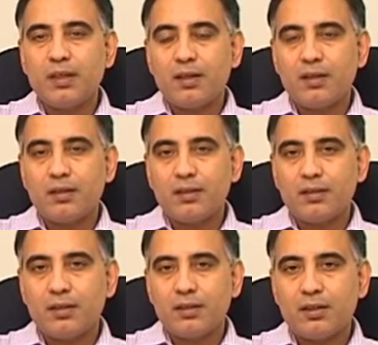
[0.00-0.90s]
an,
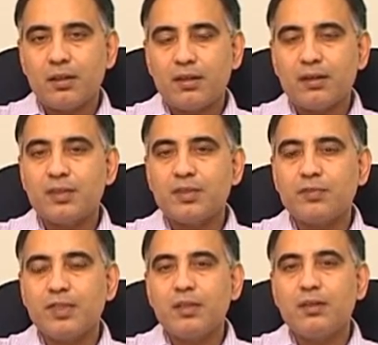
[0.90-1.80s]
uh, a
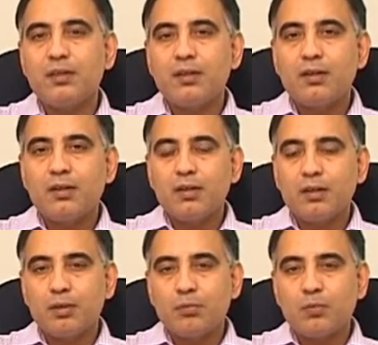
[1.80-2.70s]
relatively
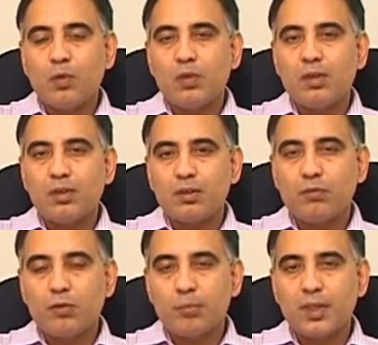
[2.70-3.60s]
um, older
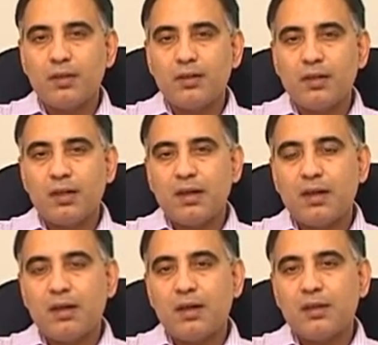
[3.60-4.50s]
women
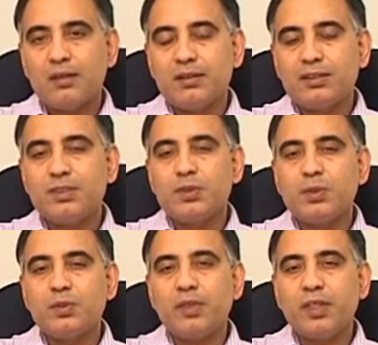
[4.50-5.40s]
and it's
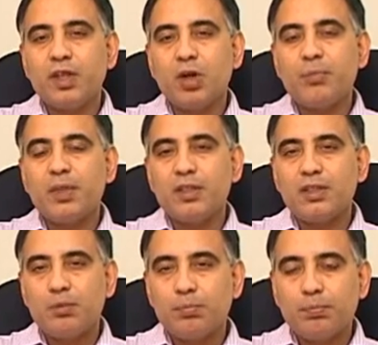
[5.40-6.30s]
usually common
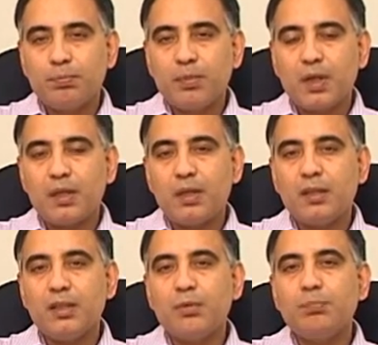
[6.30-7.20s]
in the
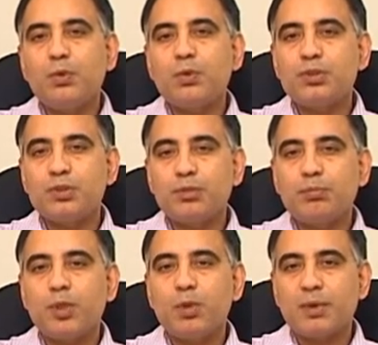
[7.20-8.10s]
in the post
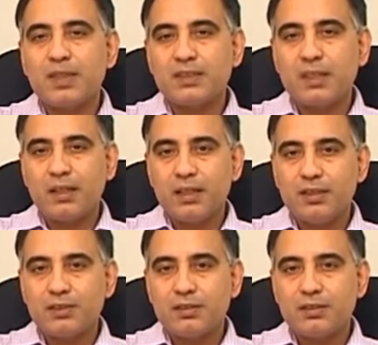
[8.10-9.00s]
menopausal
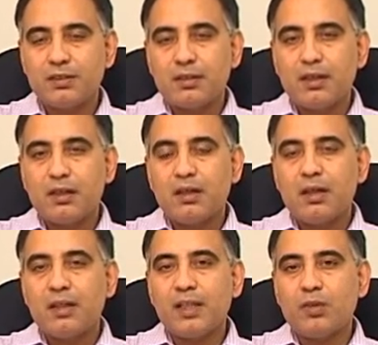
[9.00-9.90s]
age
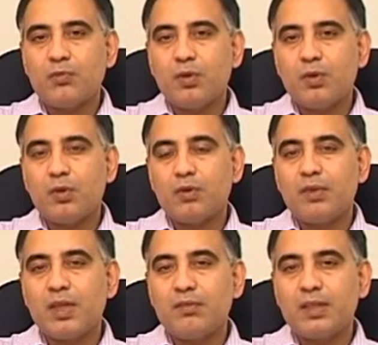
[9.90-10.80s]
and therefore
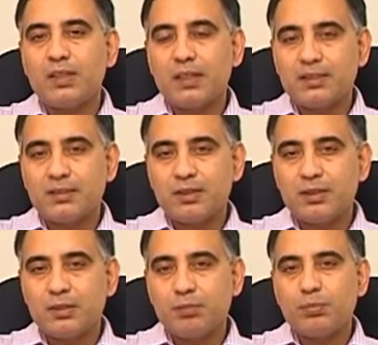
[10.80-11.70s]
whenever there is a
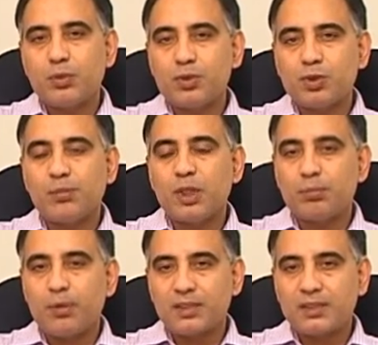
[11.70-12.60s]
post
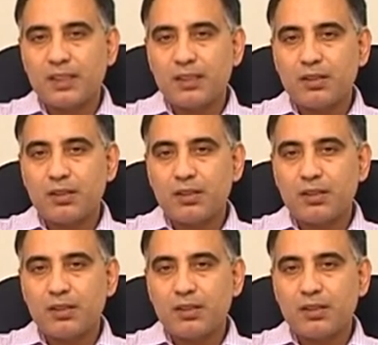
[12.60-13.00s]
menopausal